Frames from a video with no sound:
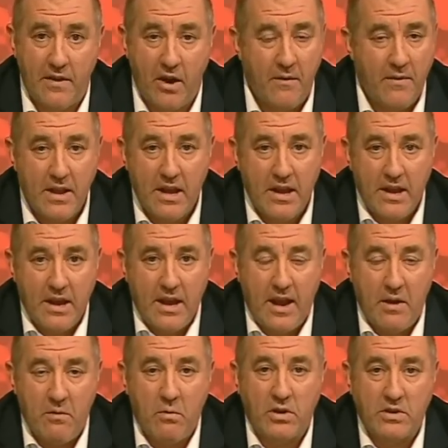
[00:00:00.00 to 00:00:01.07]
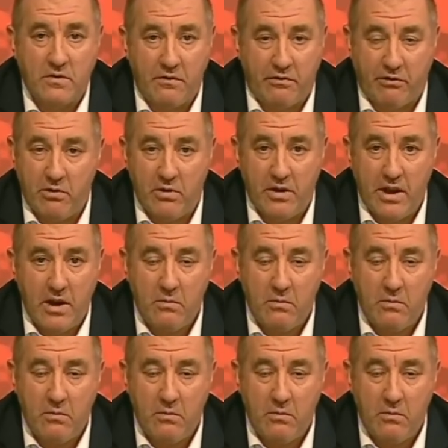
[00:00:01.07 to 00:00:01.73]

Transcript: Now, it wasn't through the...